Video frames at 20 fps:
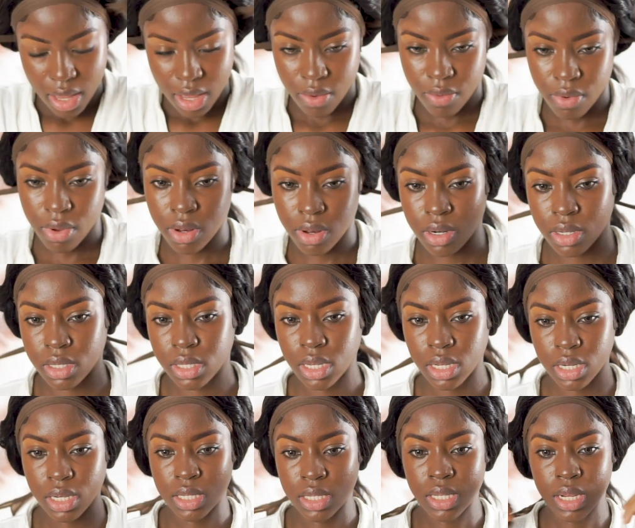We're going to
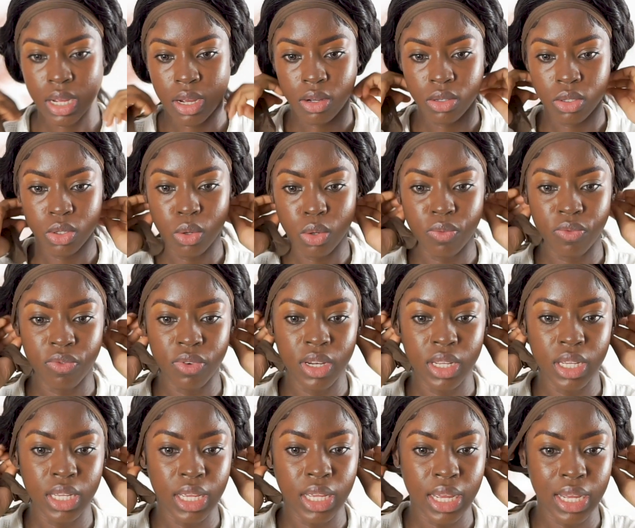take this out.
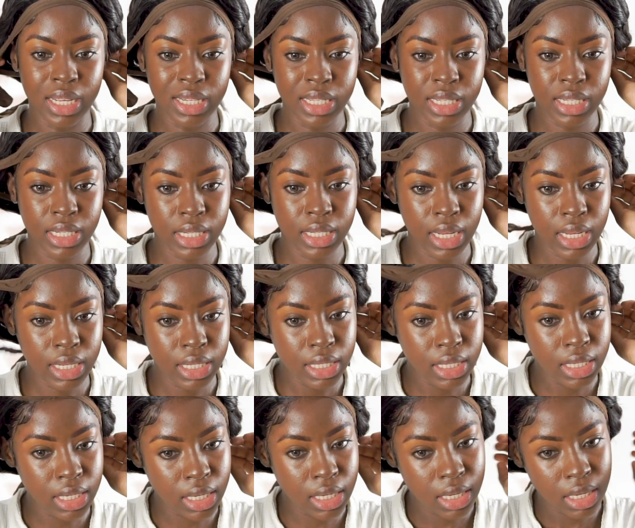Hopefully it has
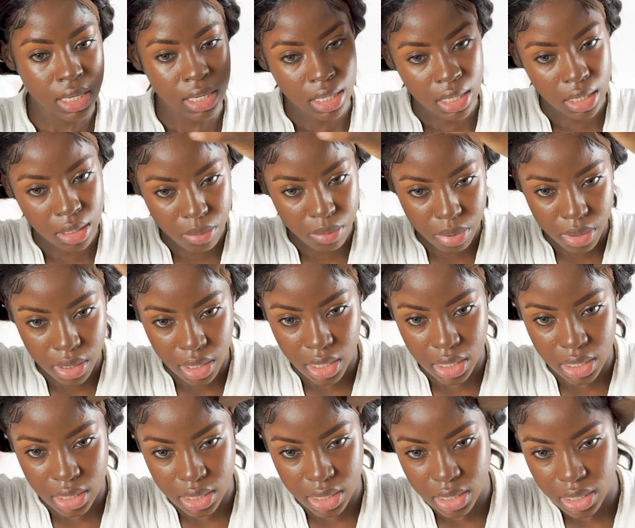set in
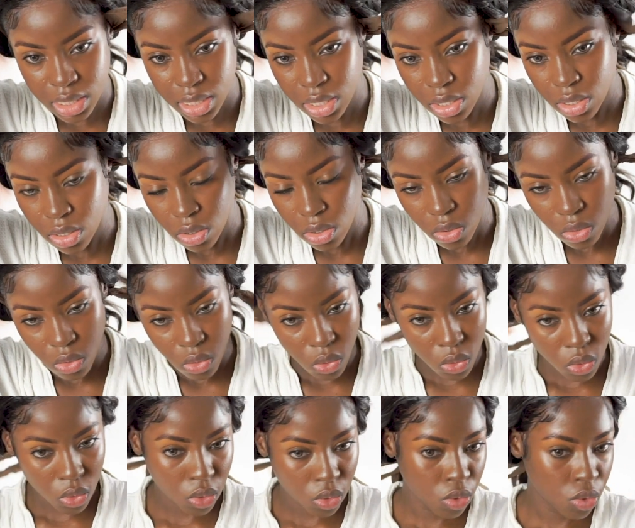place.
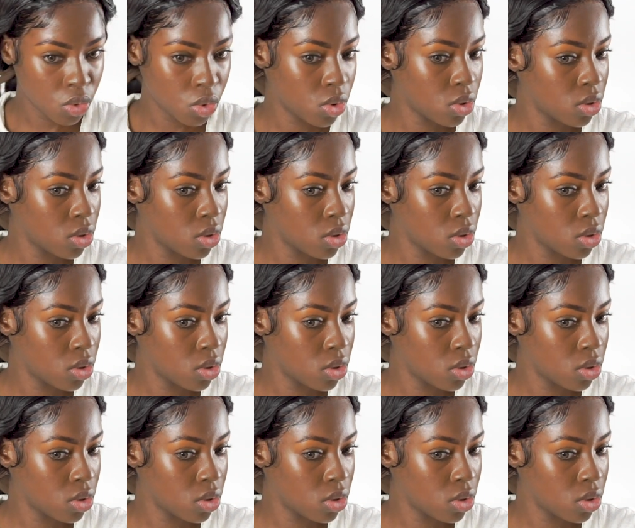Woo.